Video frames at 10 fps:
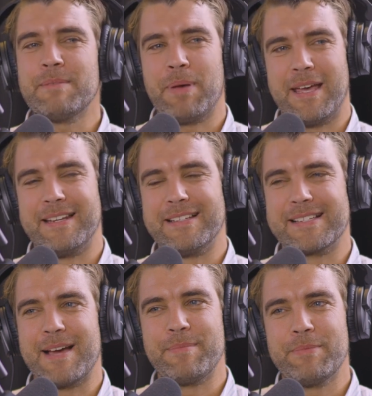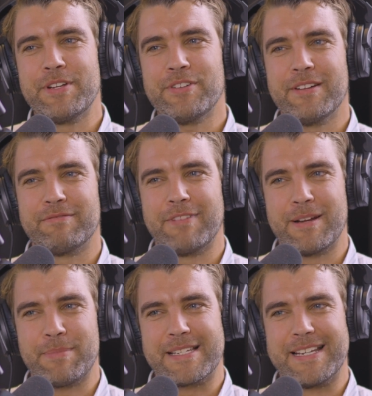It depends. I mean, we're trying to
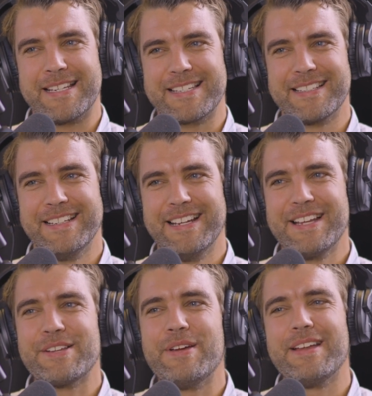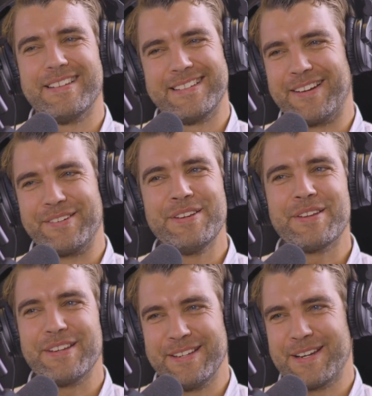run a business. So, you
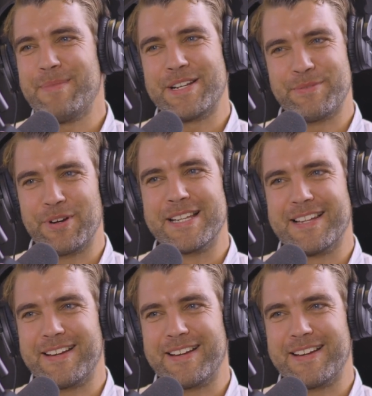can imagine what it's